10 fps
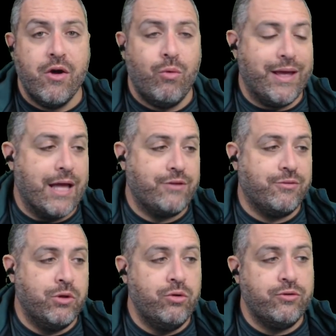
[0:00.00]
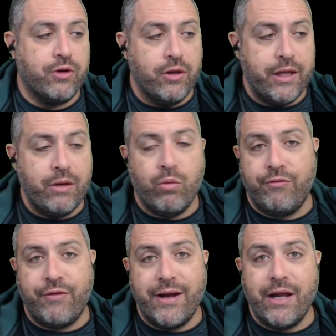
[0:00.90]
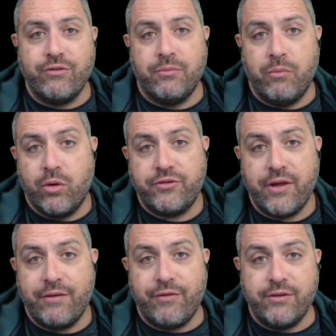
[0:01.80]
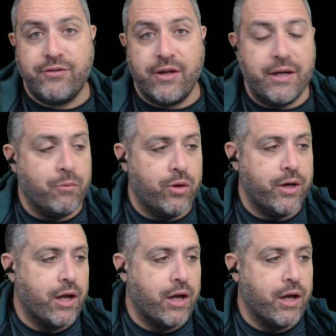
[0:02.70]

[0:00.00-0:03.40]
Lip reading: We got some news early. We'll find out some more stuff on Sunday morning.